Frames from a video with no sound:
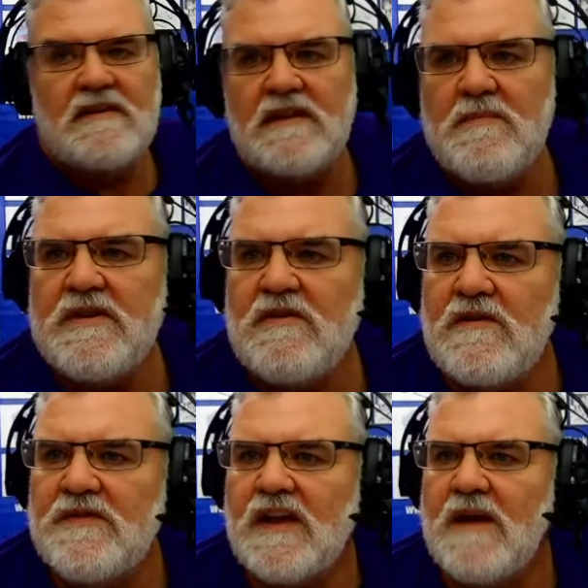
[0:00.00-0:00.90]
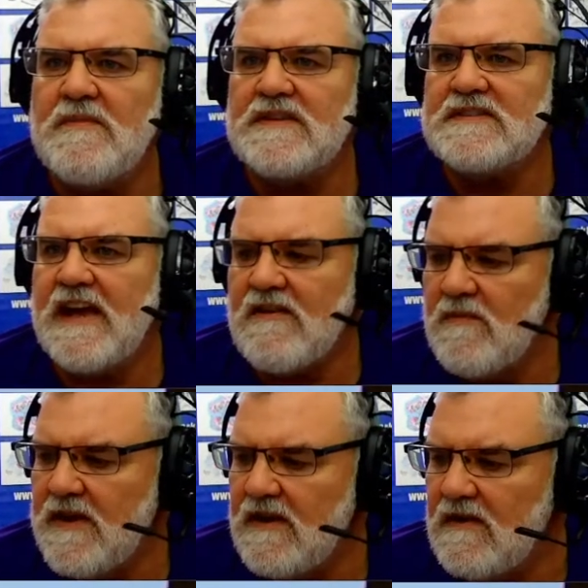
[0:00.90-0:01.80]
let me know if you're coming to
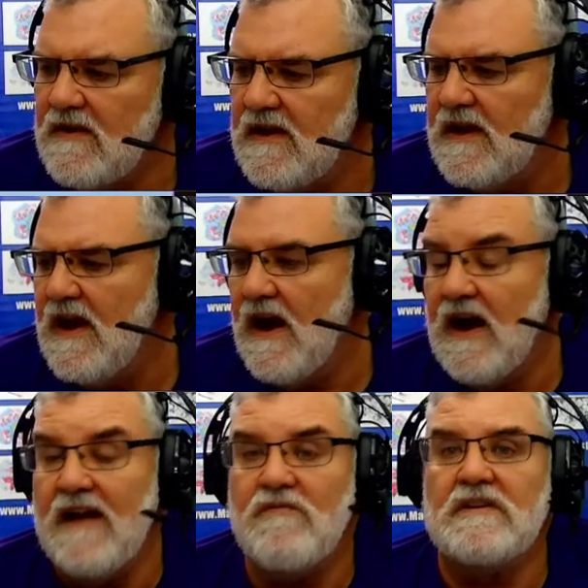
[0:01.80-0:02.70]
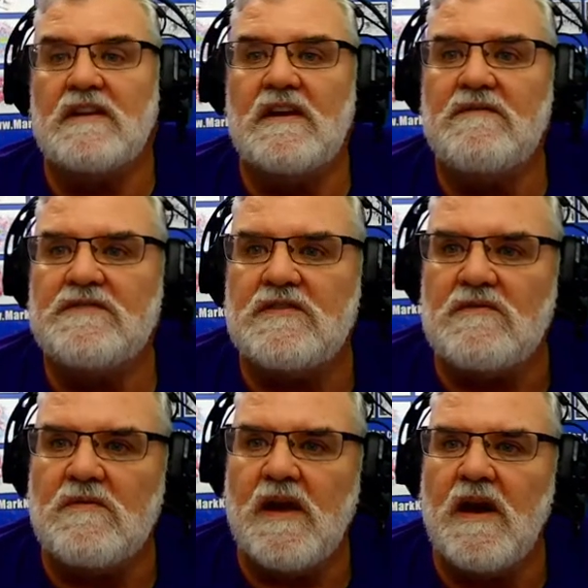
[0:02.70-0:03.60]
Sacramento. I would love
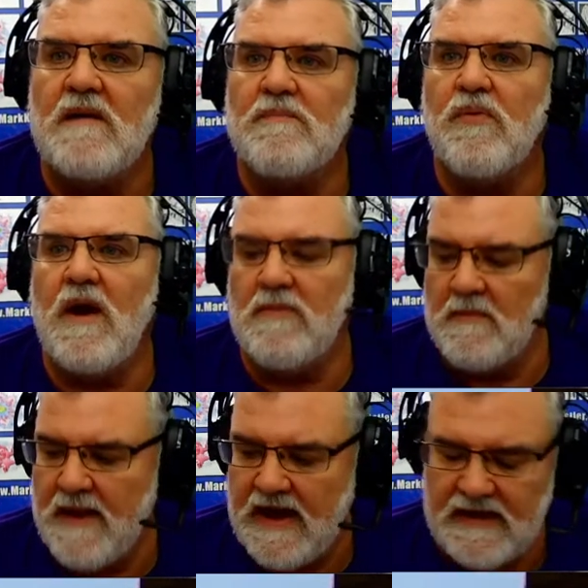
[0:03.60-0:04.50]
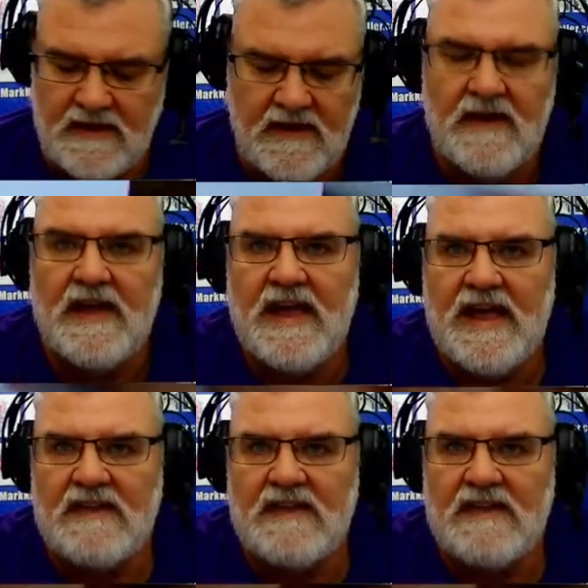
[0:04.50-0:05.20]
to. Uh, problematic hey,